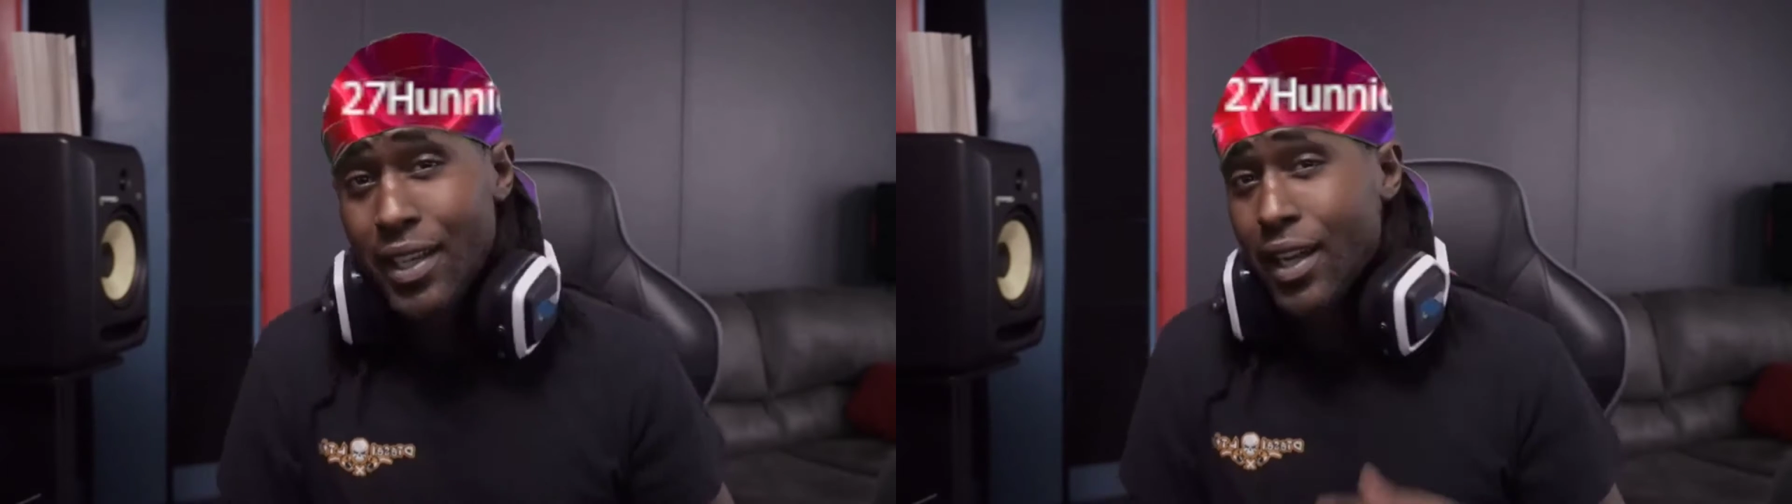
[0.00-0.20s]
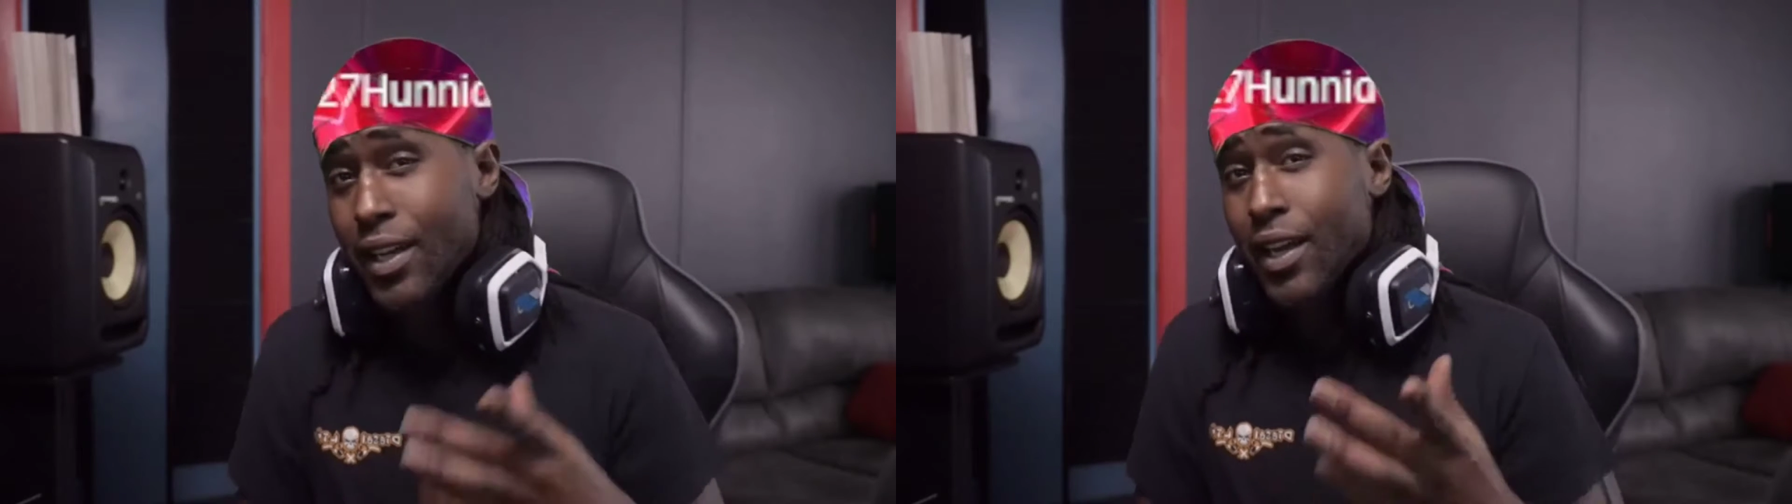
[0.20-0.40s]

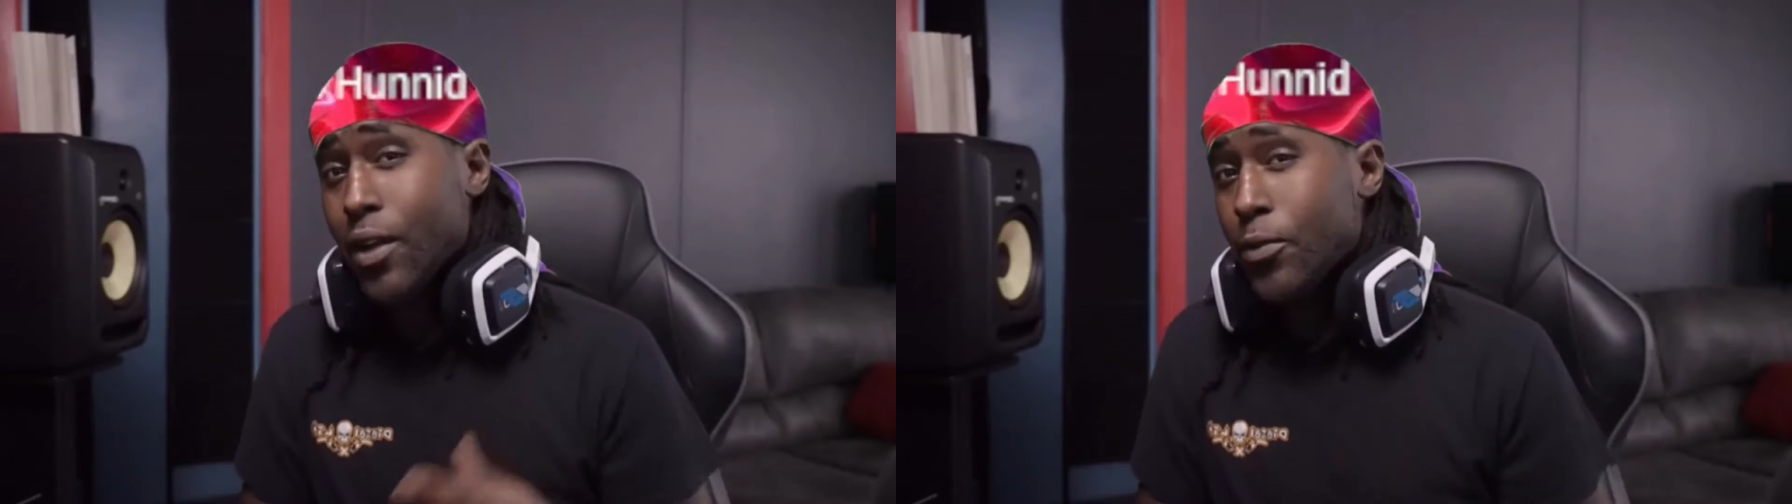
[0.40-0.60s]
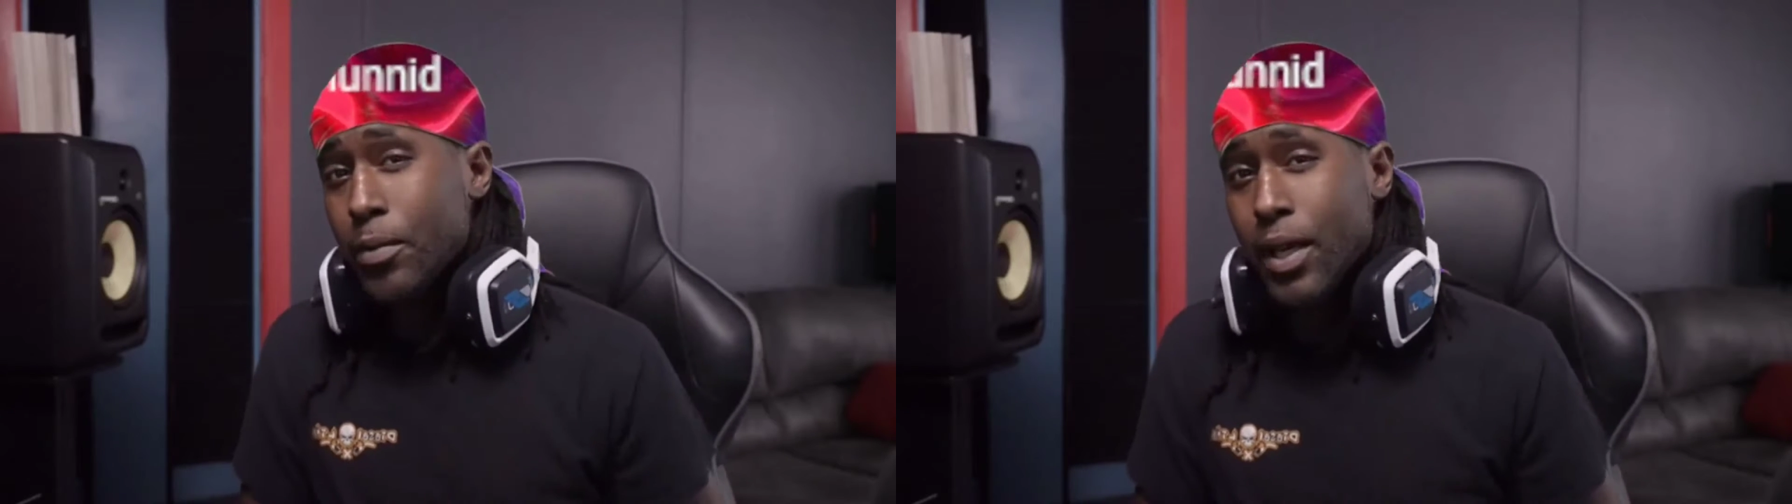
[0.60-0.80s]
that I
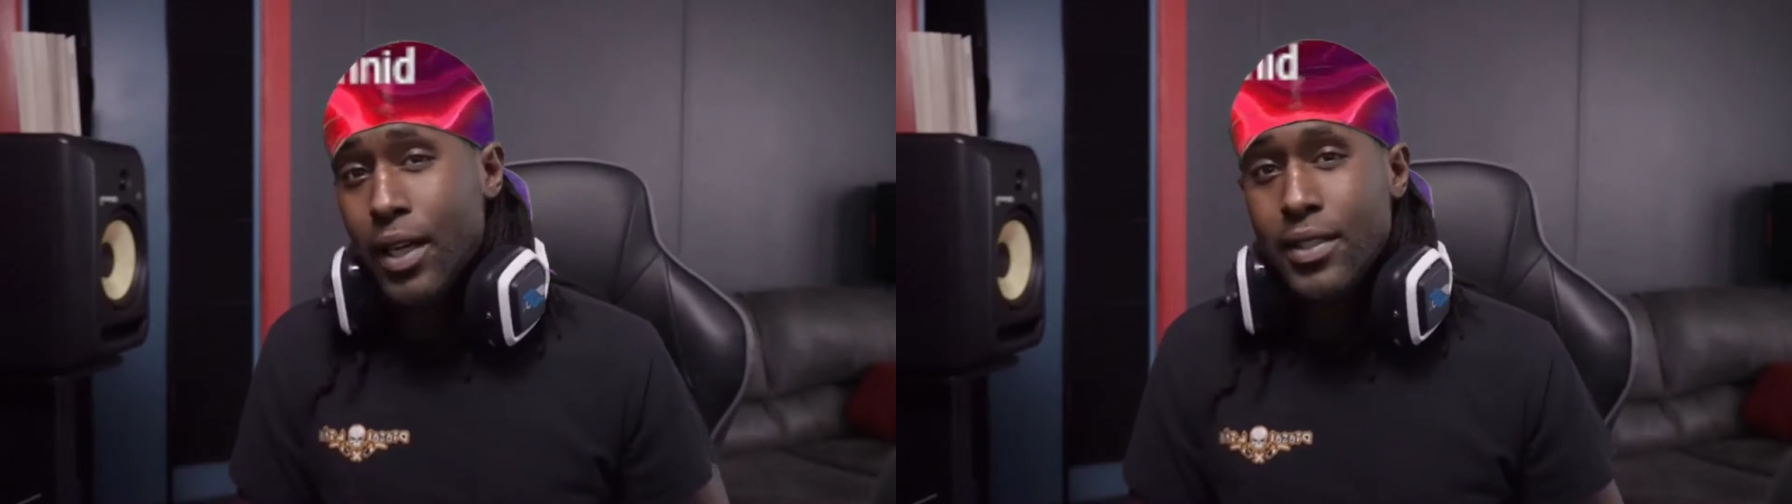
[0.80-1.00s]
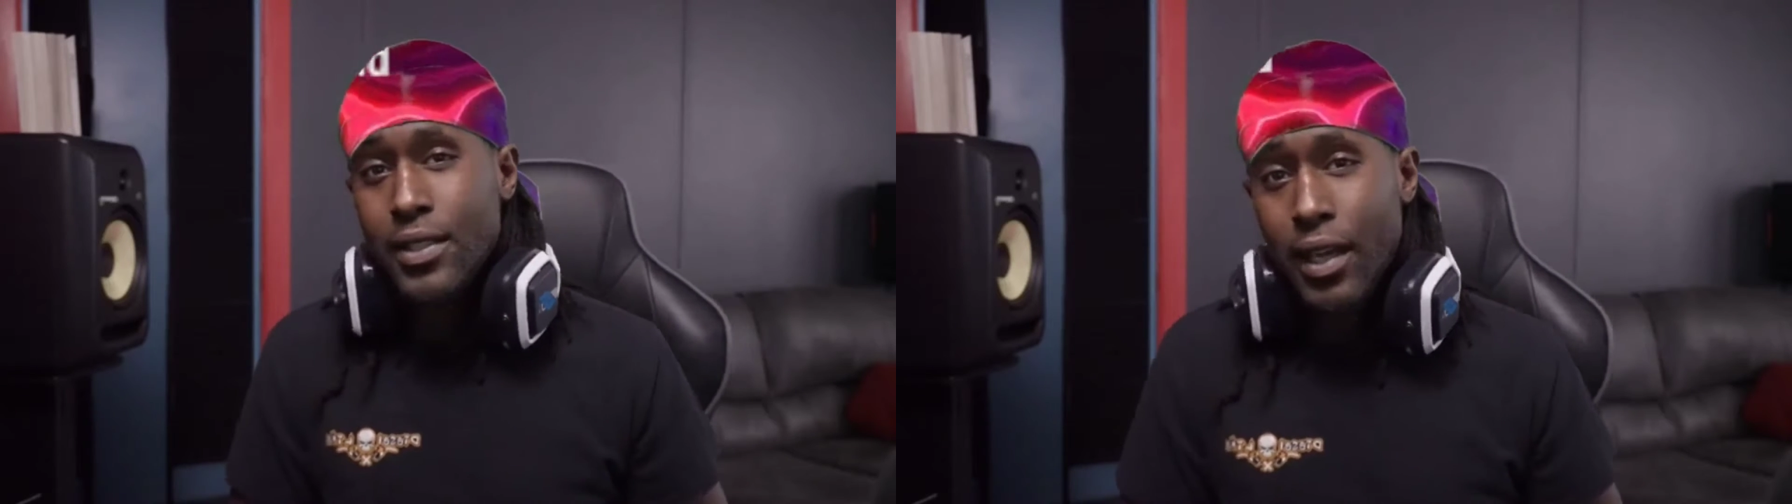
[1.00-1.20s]
got from
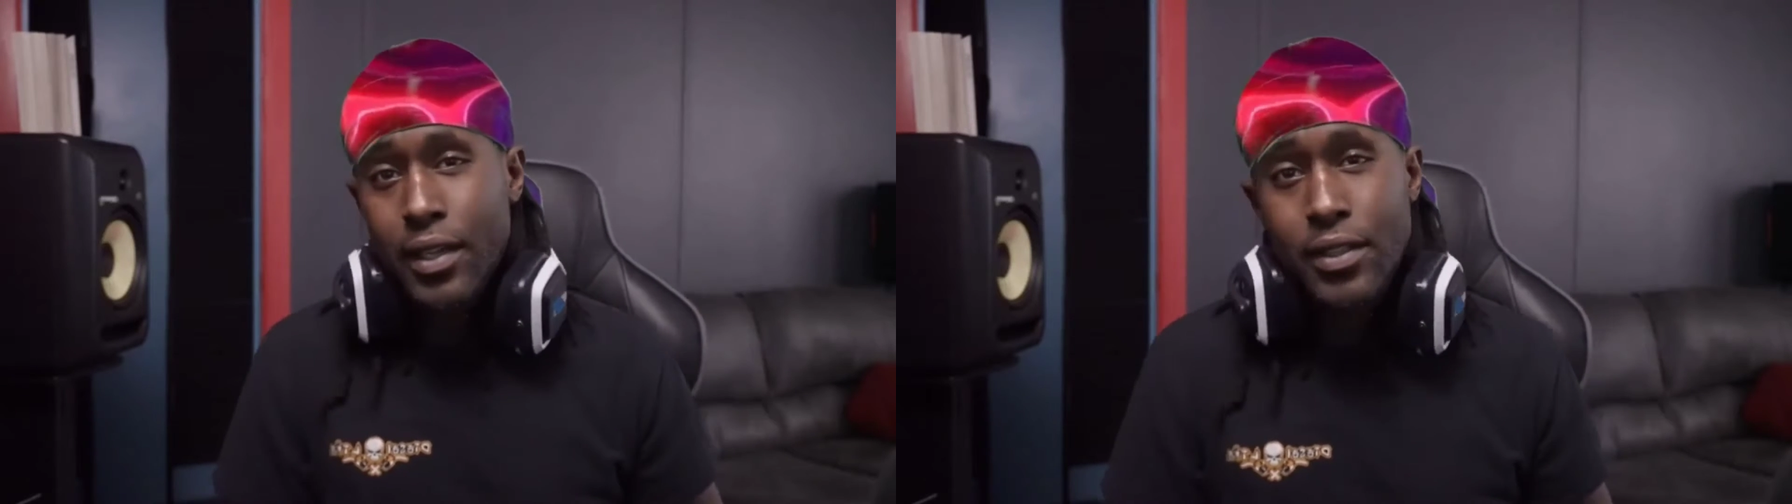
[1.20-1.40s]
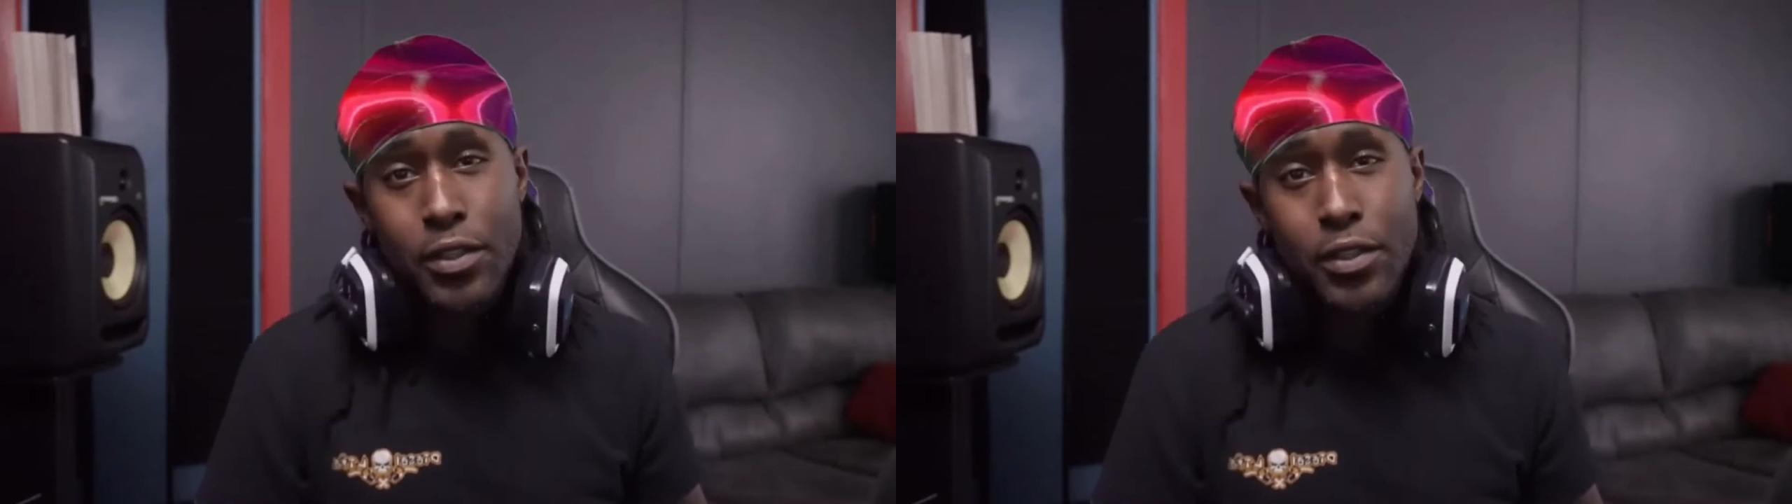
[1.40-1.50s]
last night.